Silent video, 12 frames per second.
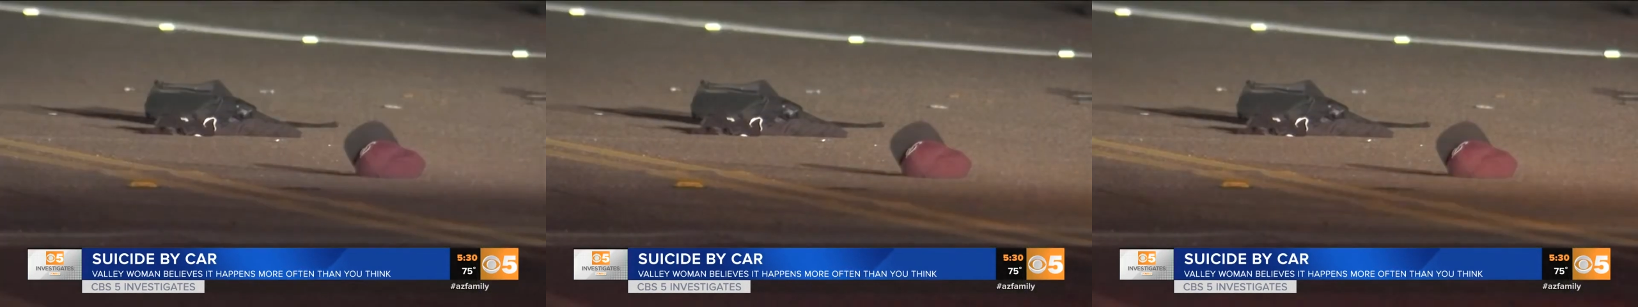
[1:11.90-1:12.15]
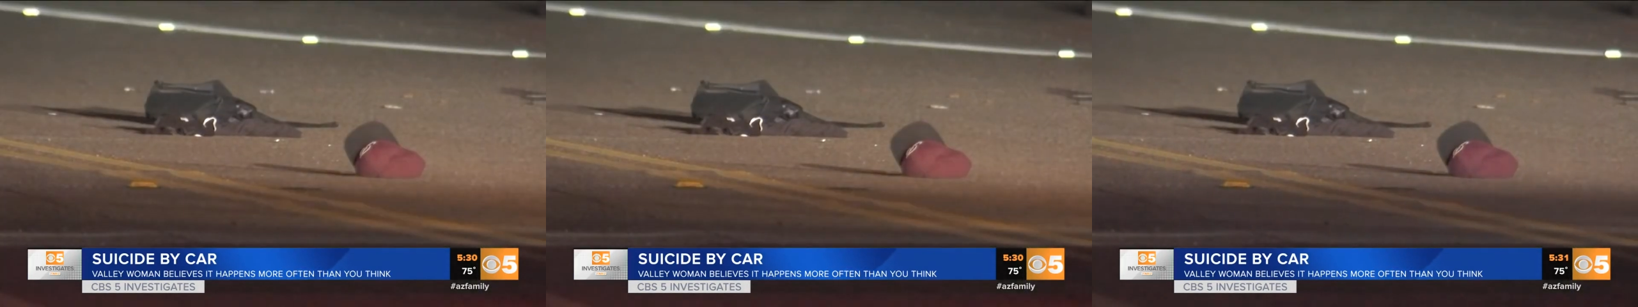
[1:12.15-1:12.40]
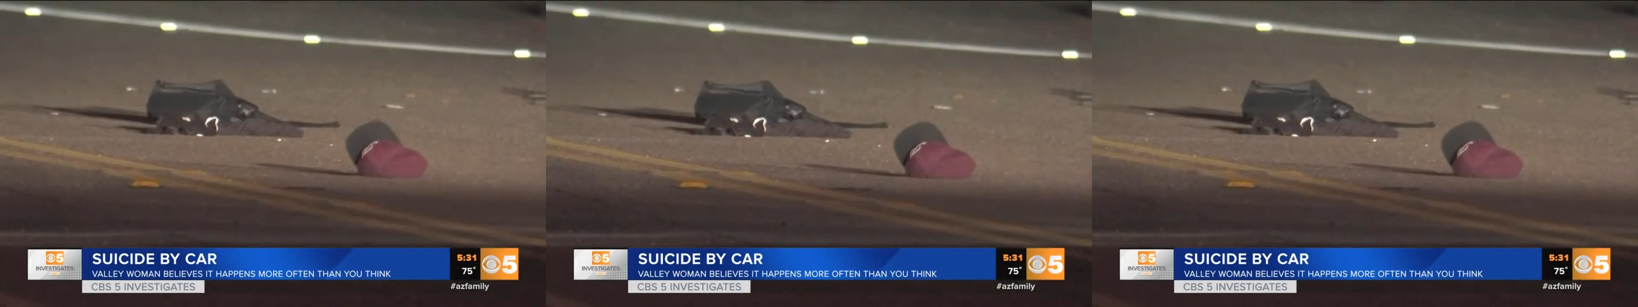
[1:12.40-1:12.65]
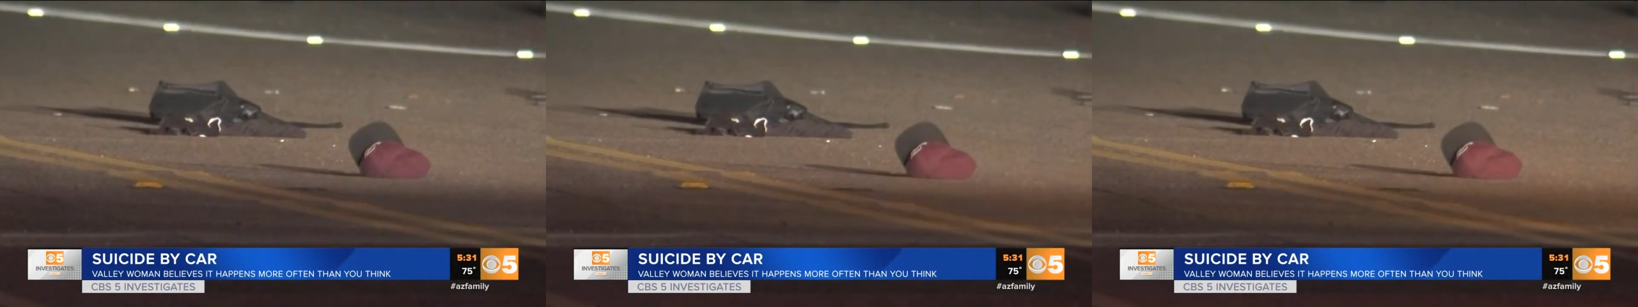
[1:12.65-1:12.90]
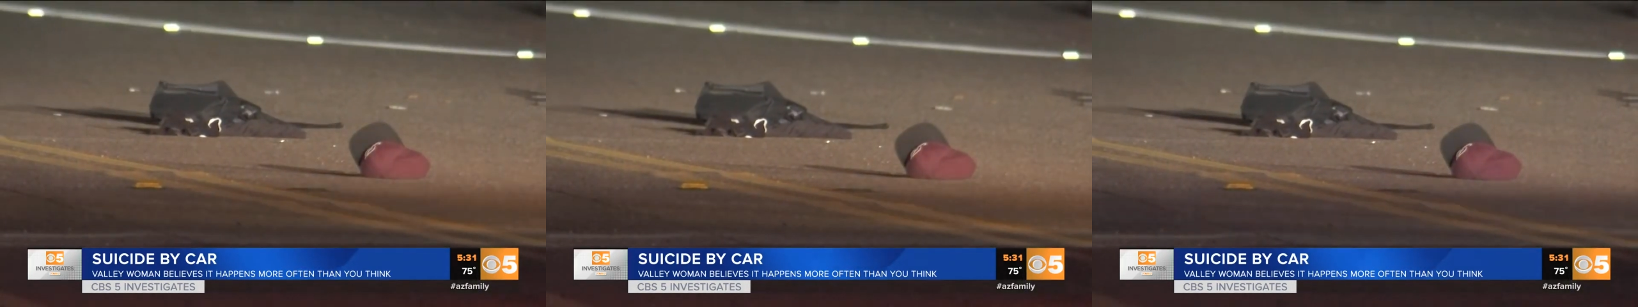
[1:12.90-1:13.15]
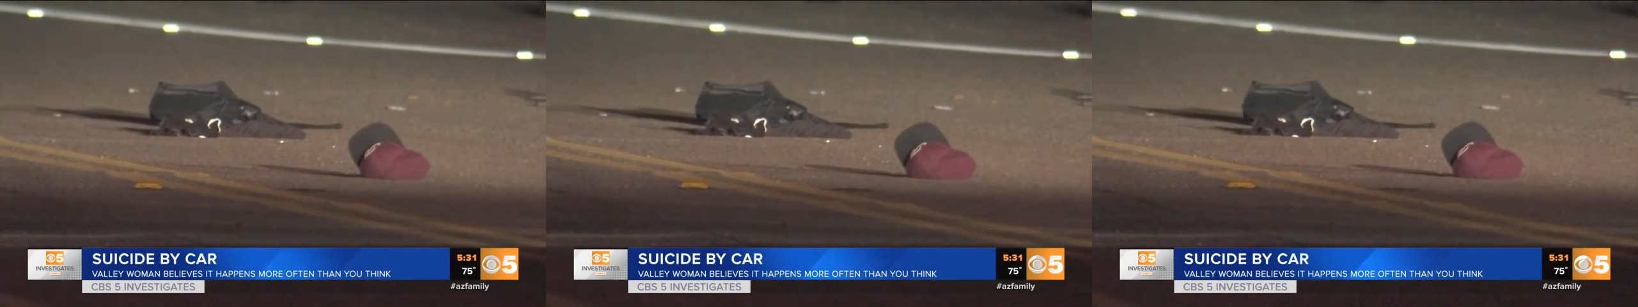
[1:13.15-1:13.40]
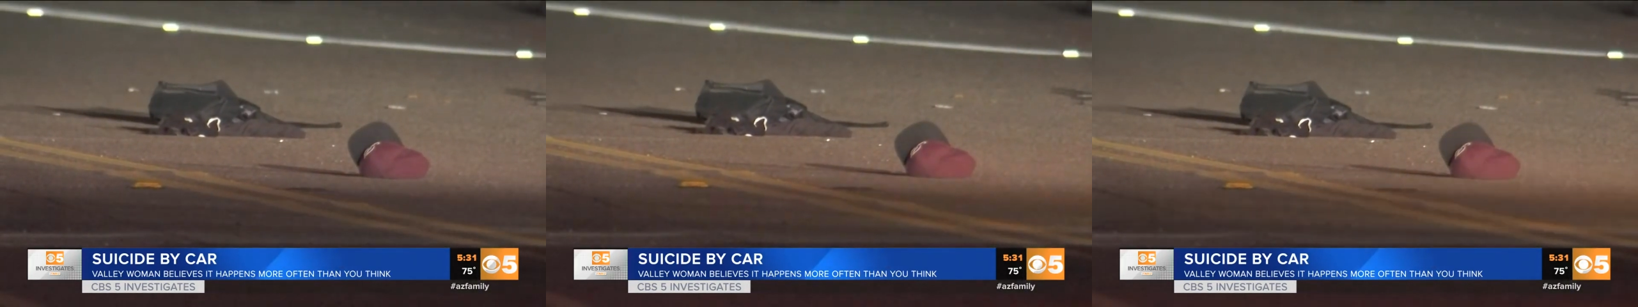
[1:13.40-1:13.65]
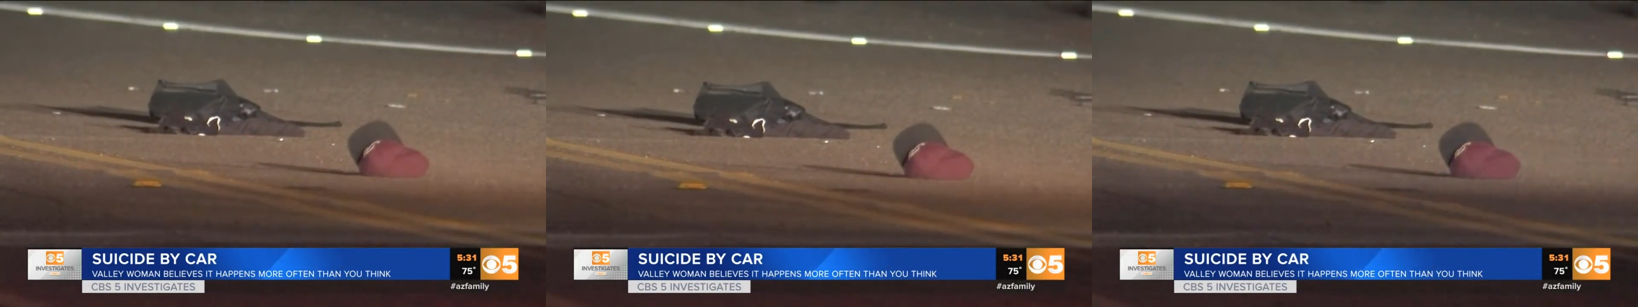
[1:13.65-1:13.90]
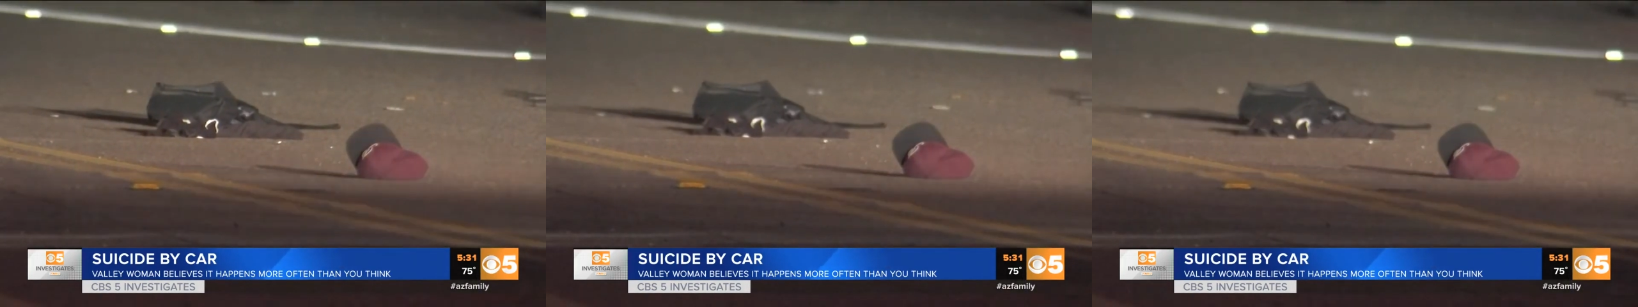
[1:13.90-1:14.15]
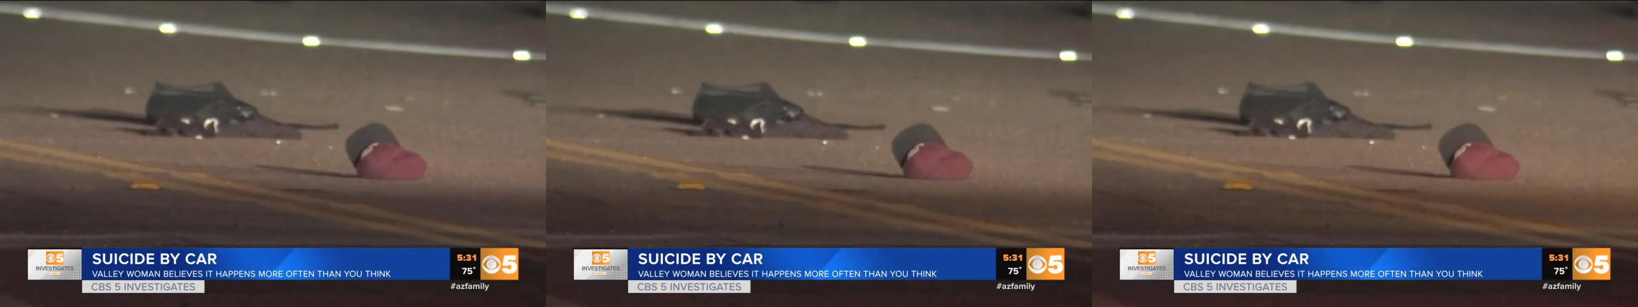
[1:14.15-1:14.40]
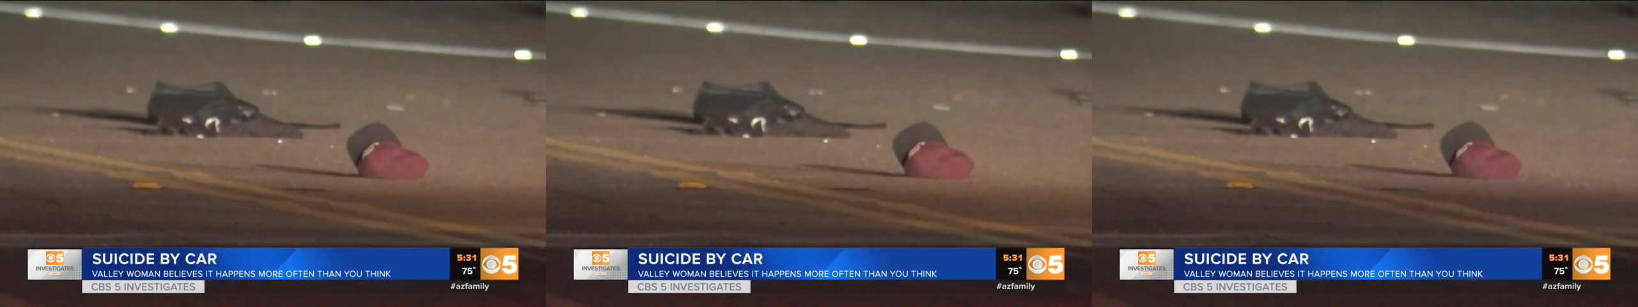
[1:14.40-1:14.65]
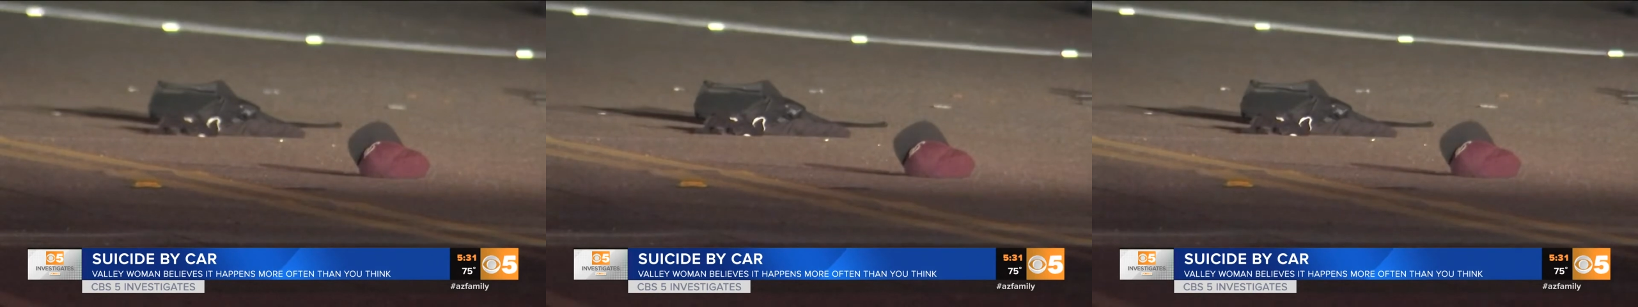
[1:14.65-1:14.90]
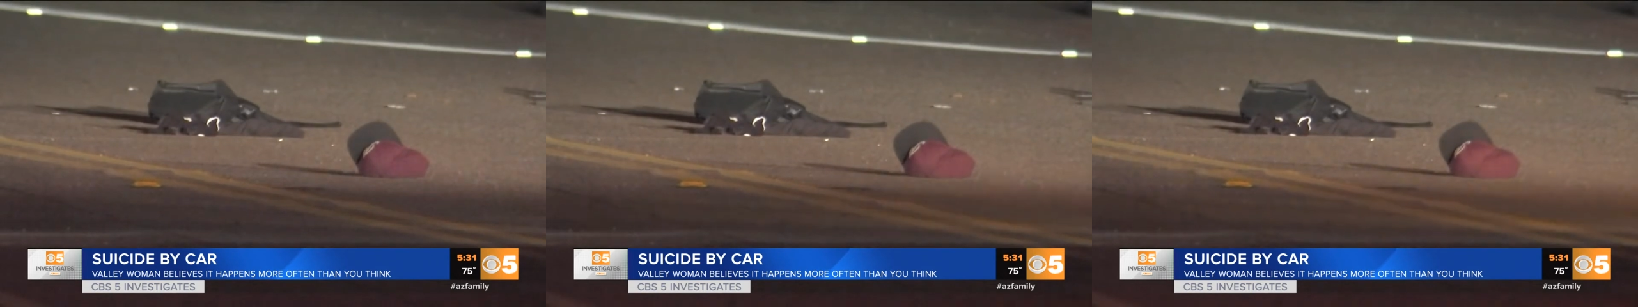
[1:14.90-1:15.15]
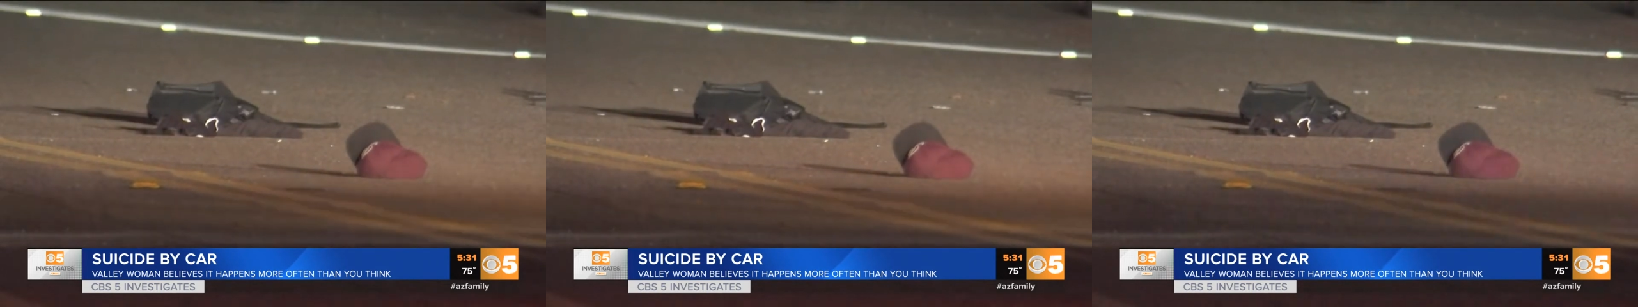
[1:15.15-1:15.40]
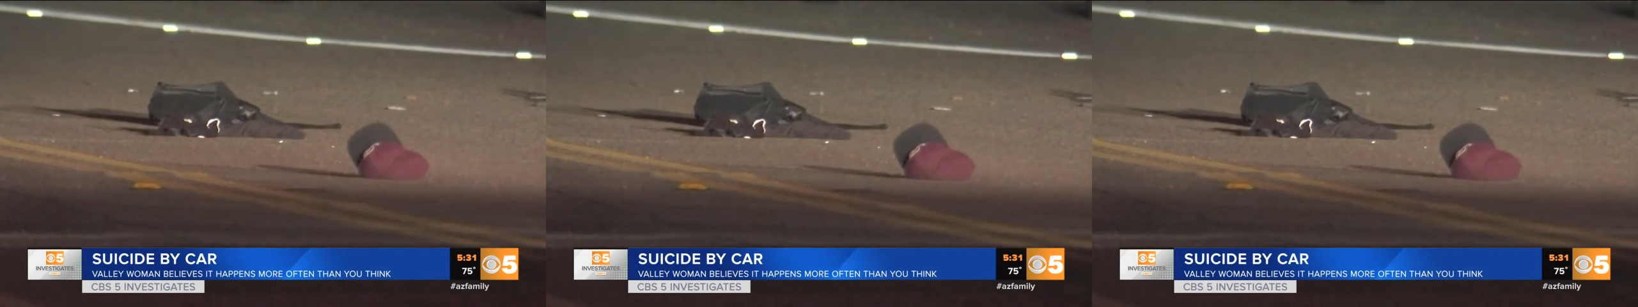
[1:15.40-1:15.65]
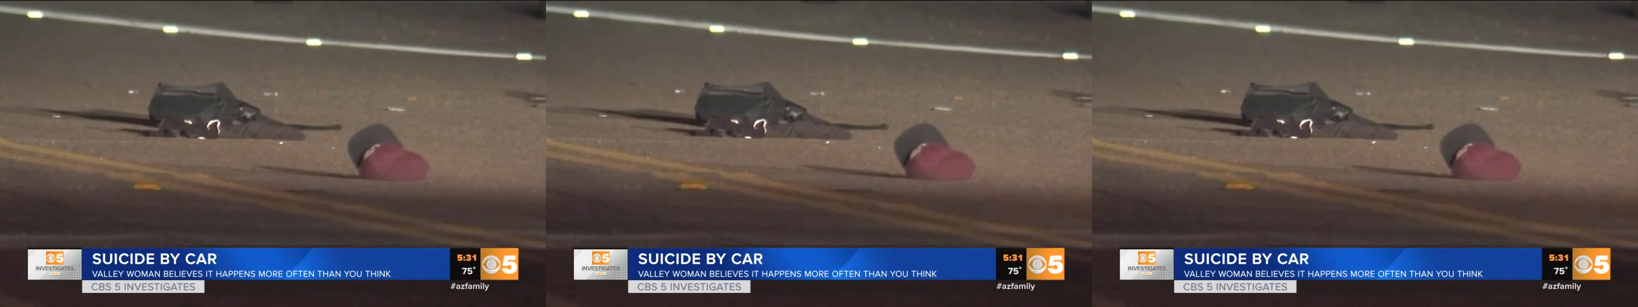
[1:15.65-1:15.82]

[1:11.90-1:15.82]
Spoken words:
Nobody's mouth can be seen.